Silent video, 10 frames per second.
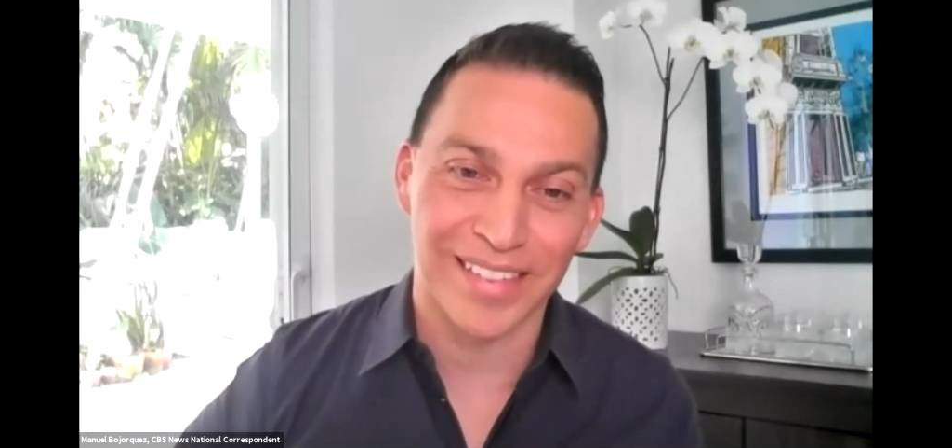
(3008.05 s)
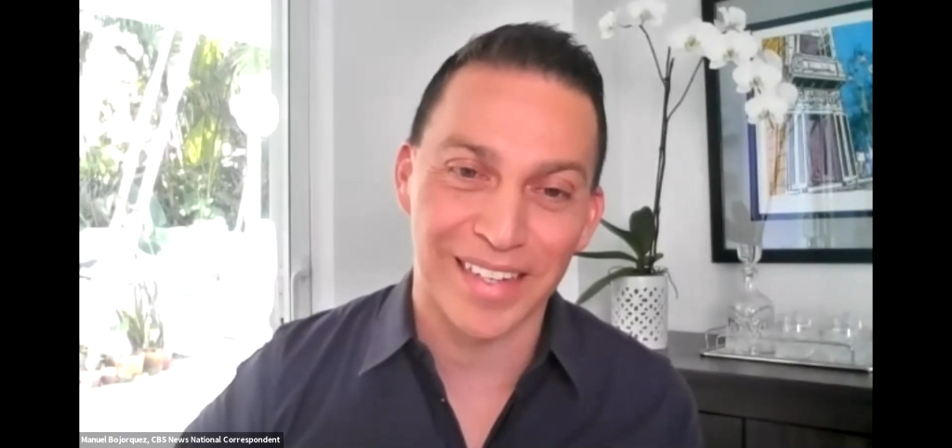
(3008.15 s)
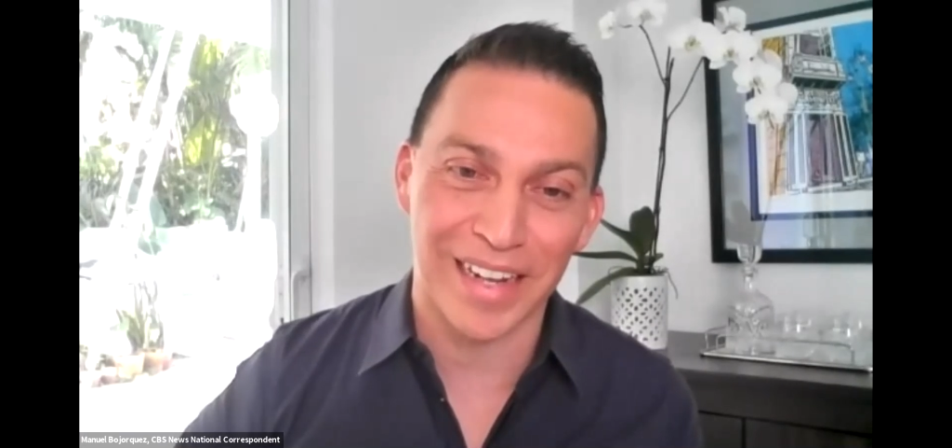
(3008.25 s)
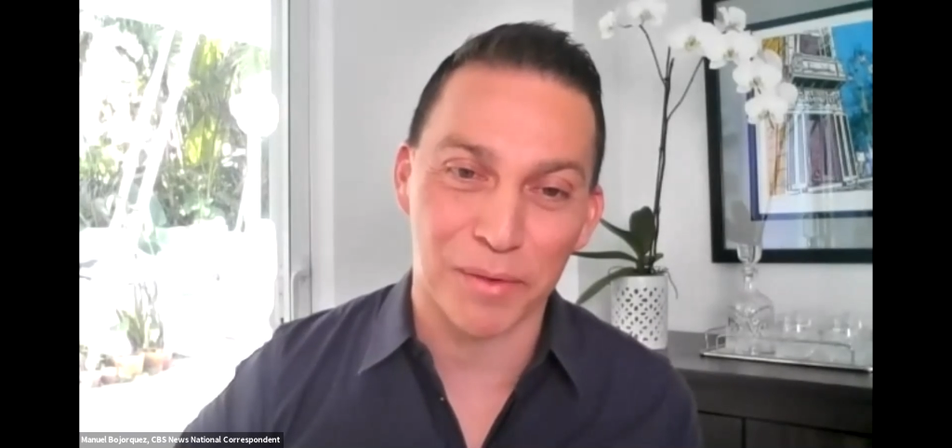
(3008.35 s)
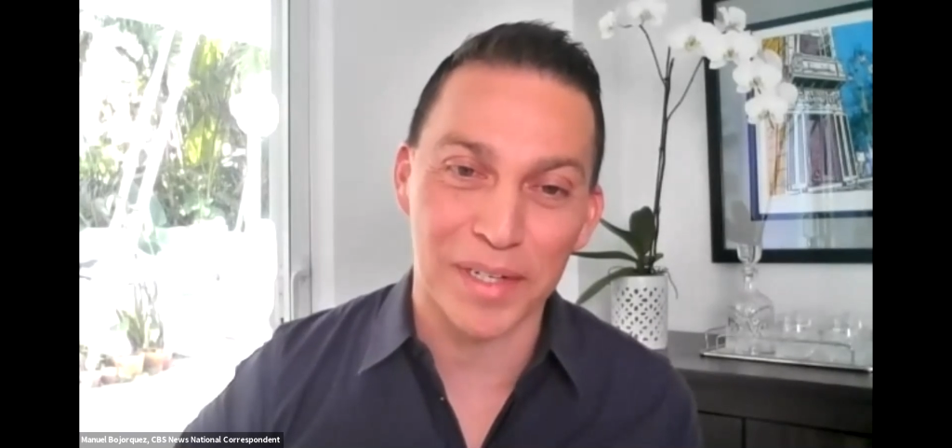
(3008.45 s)

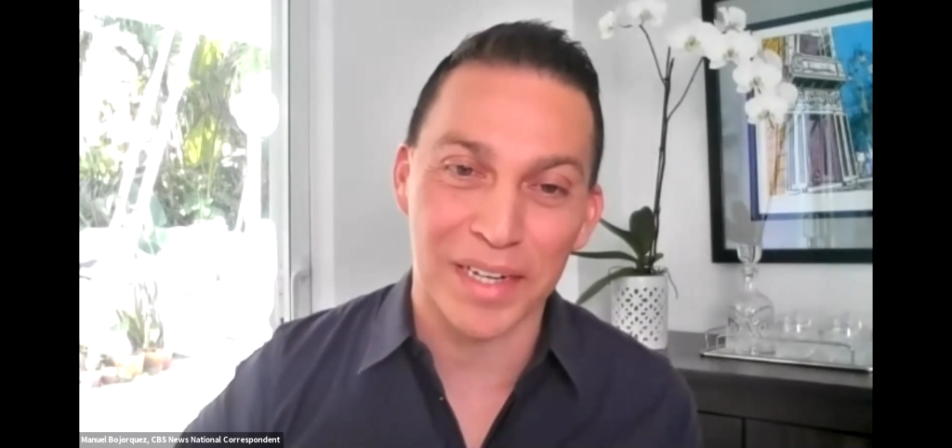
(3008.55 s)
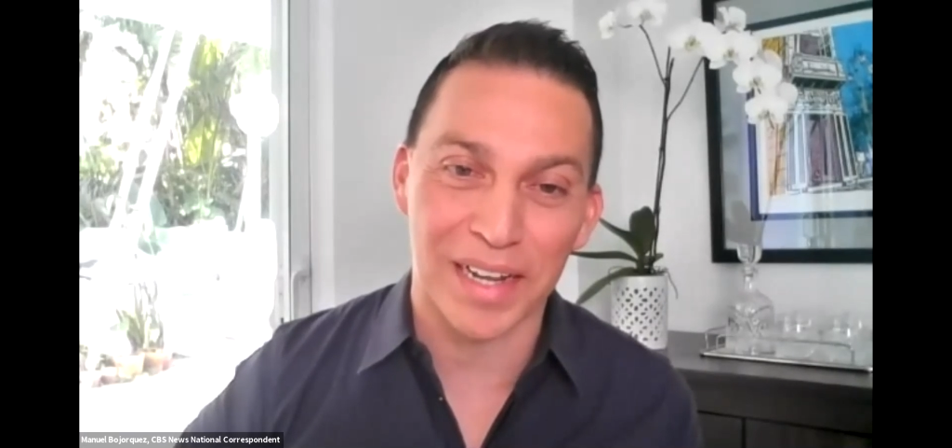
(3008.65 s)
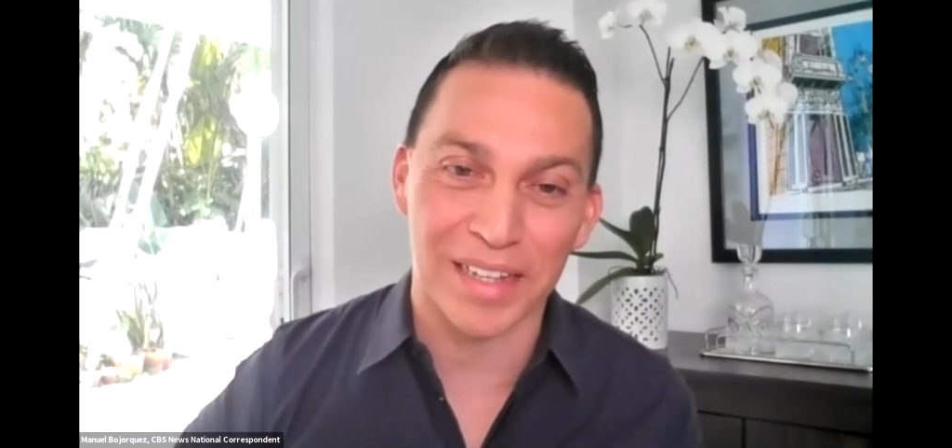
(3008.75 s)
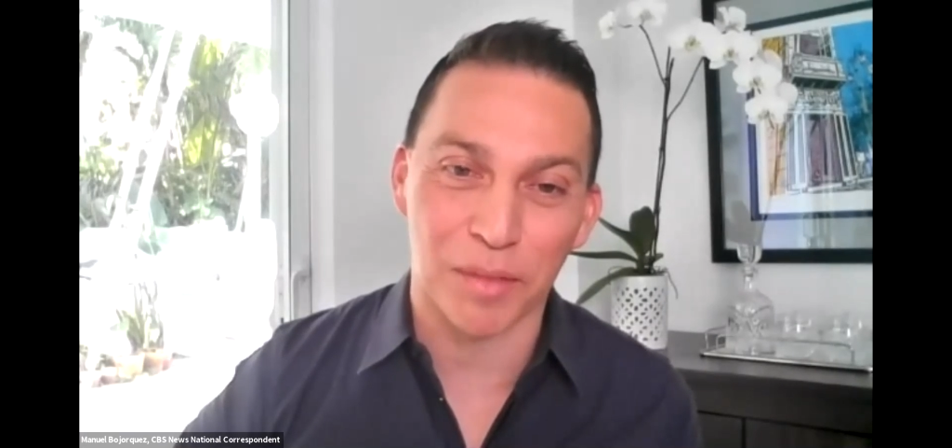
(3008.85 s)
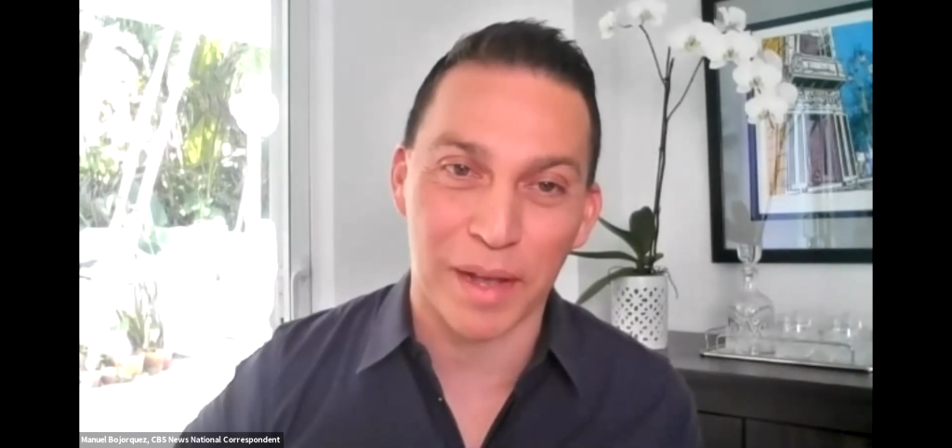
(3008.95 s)
And I
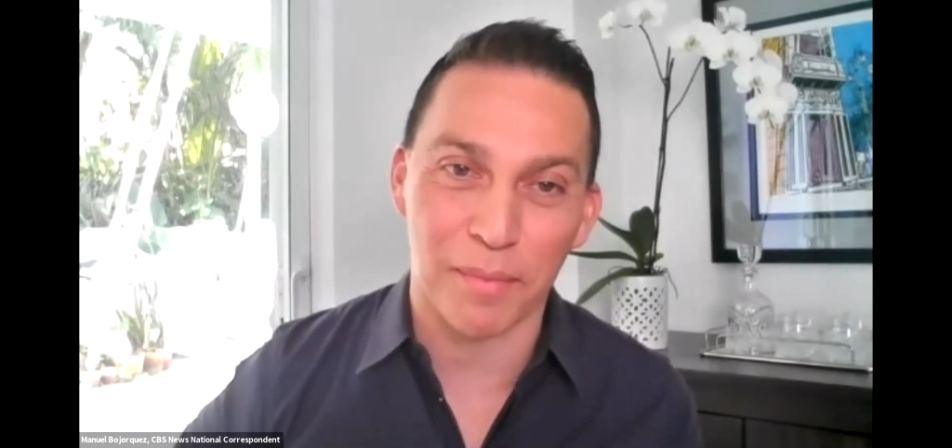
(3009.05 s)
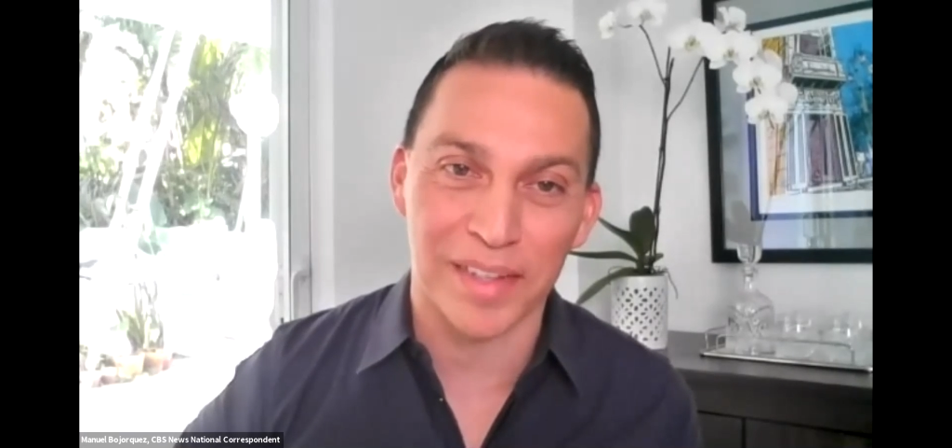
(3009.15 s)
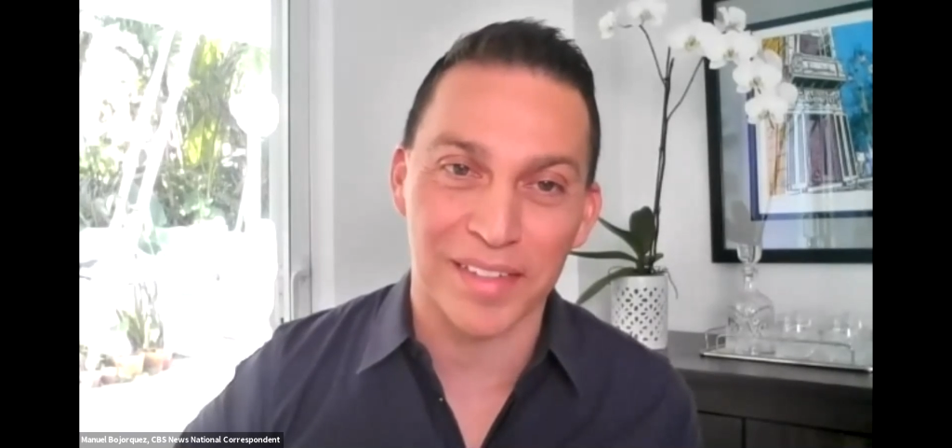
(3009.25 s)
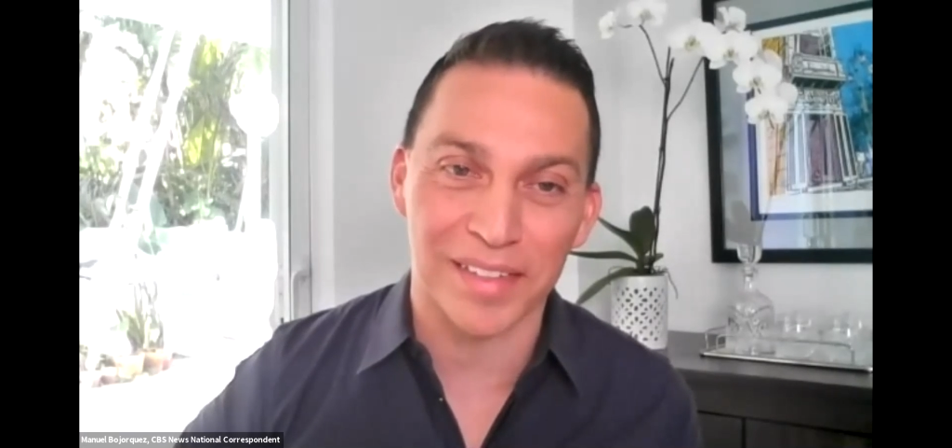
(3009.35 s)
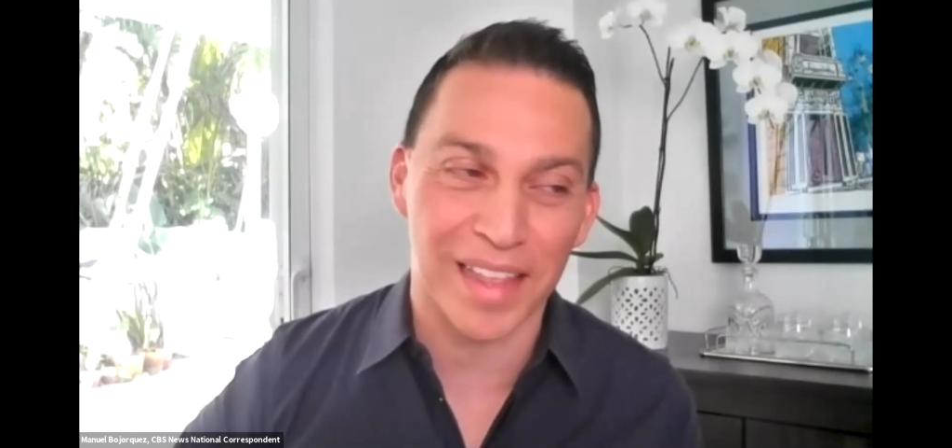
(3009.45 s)
realize
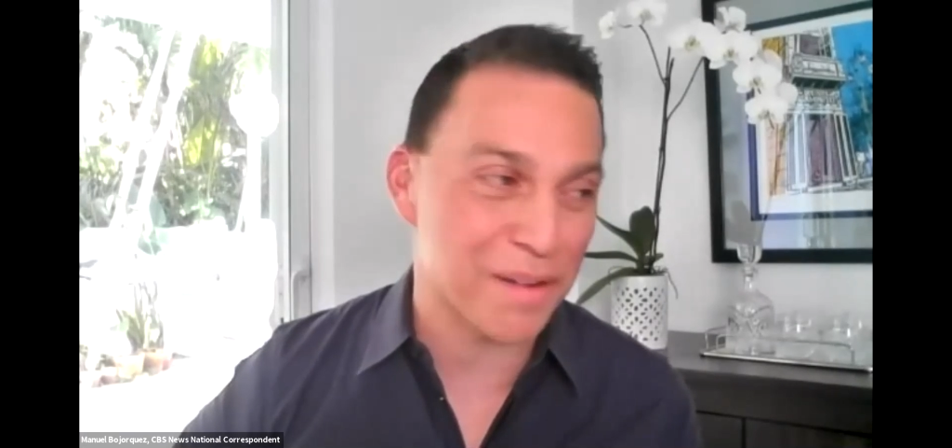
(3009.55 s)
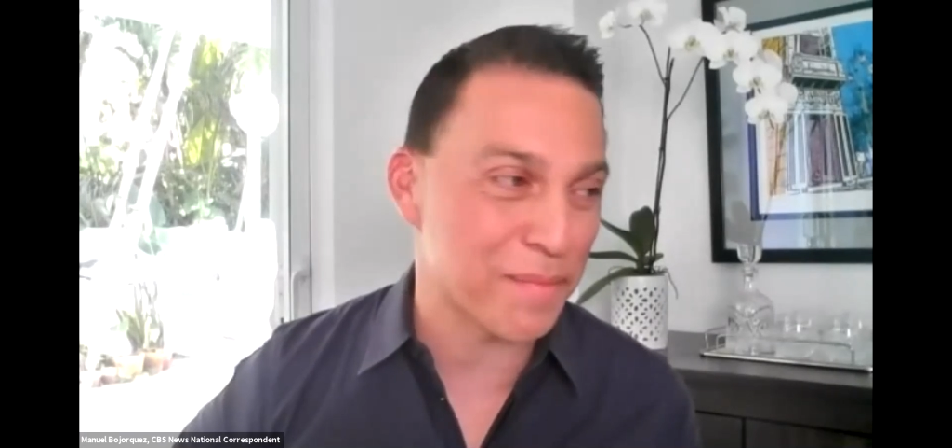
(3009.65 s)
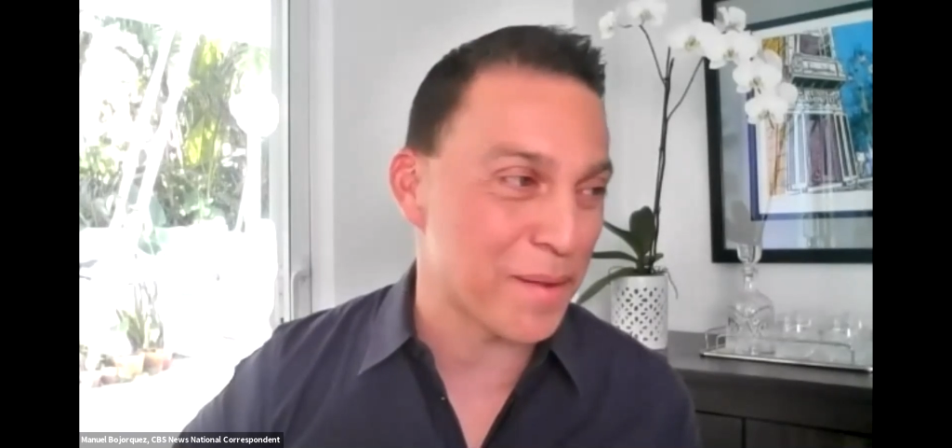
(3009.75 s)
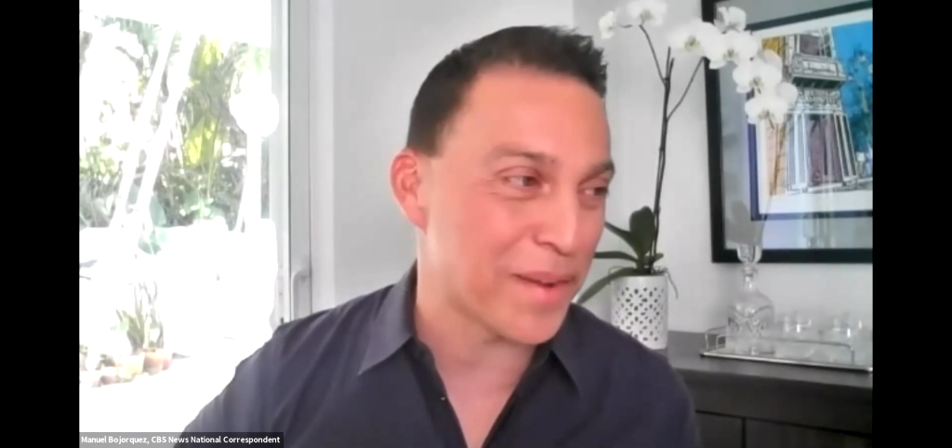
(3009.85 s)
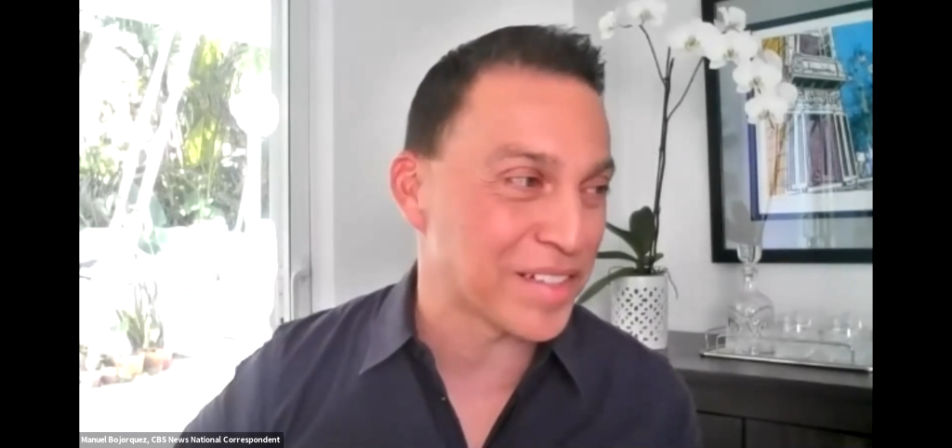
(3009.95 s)
that
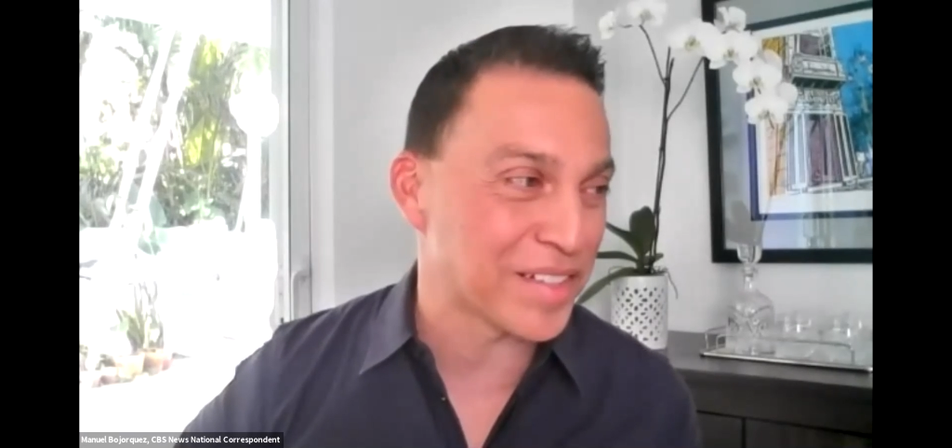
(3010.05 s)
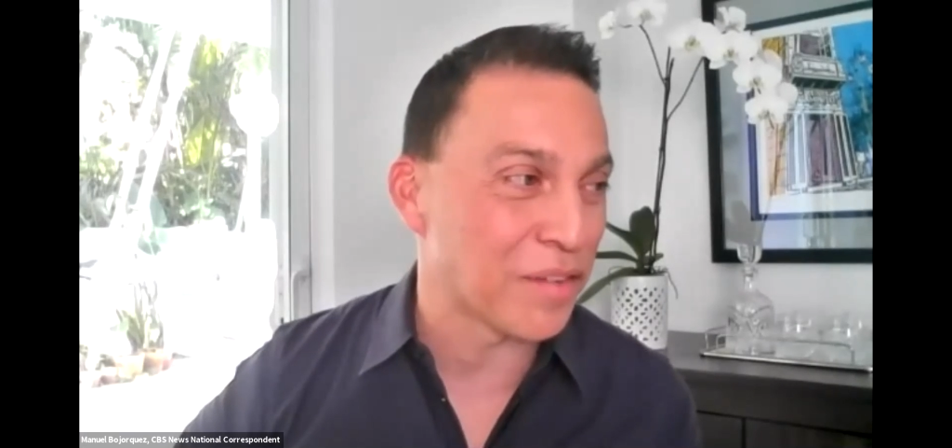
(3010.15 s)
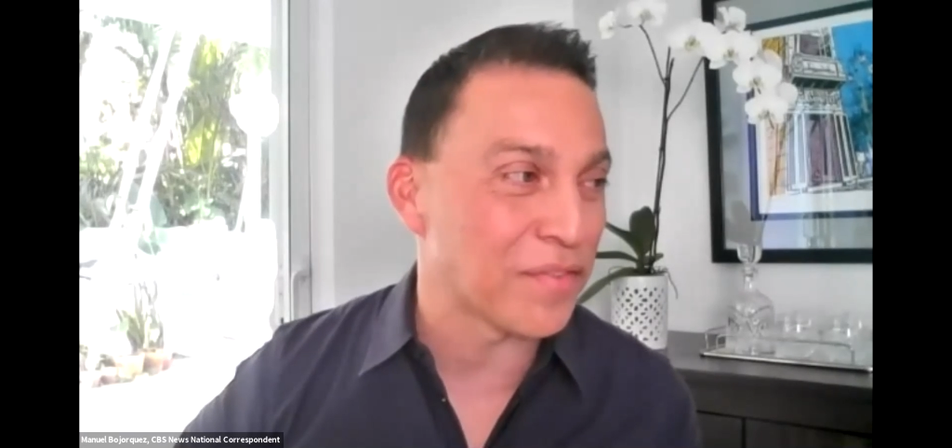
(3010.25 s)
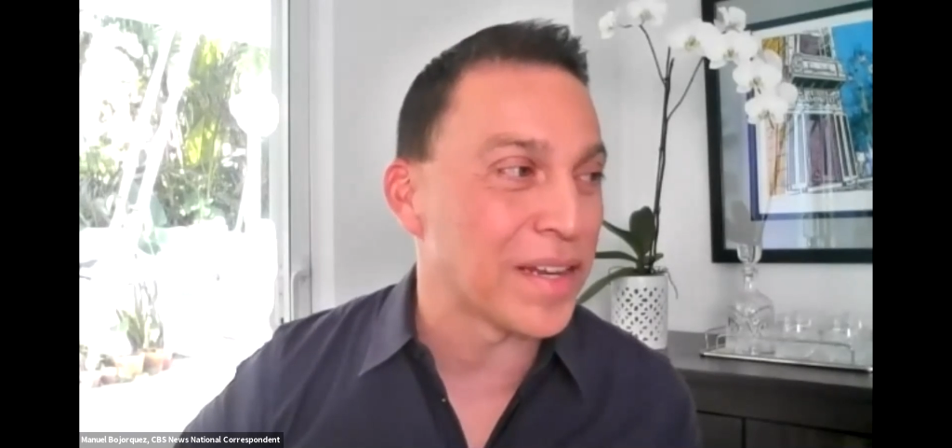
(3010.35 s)
about myself,